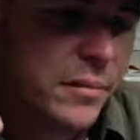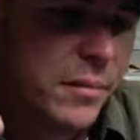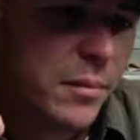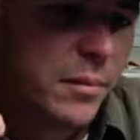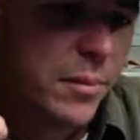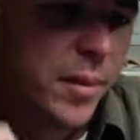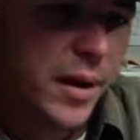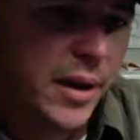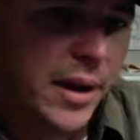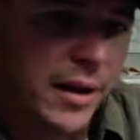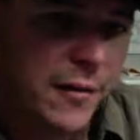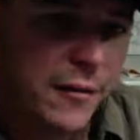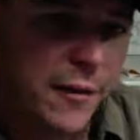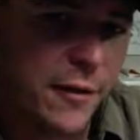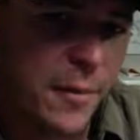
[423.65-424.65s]
but
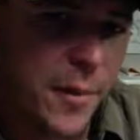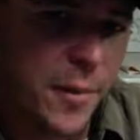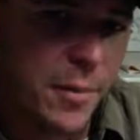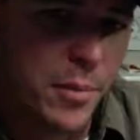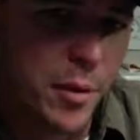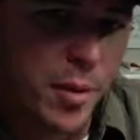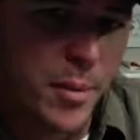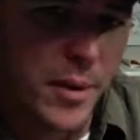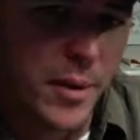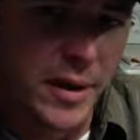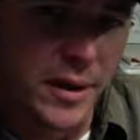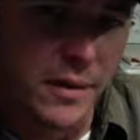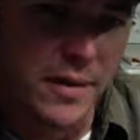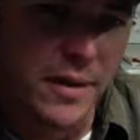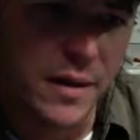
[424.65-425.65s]
like from the bourbon,
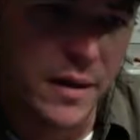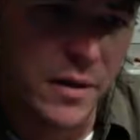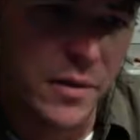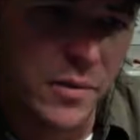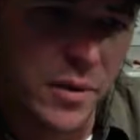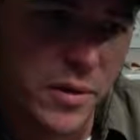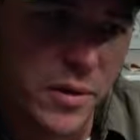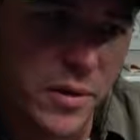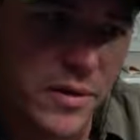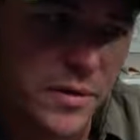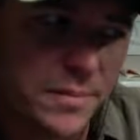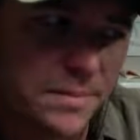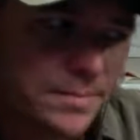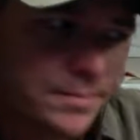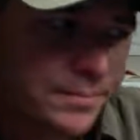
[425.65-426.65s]
I think is where
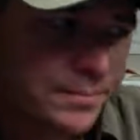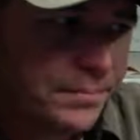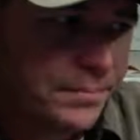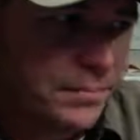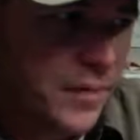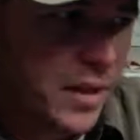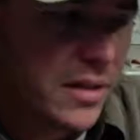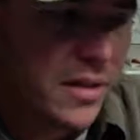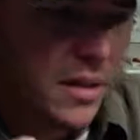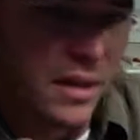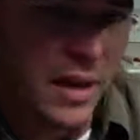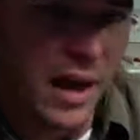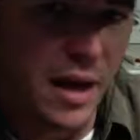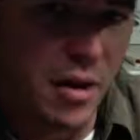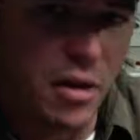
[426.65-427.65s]
this. It's like
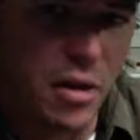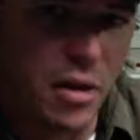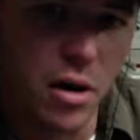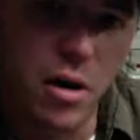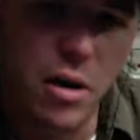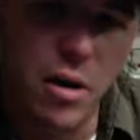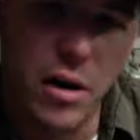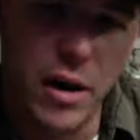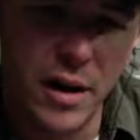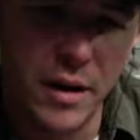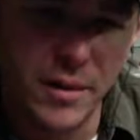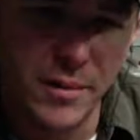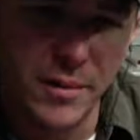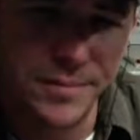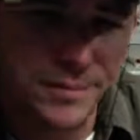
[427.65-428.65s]
the alcohol kind of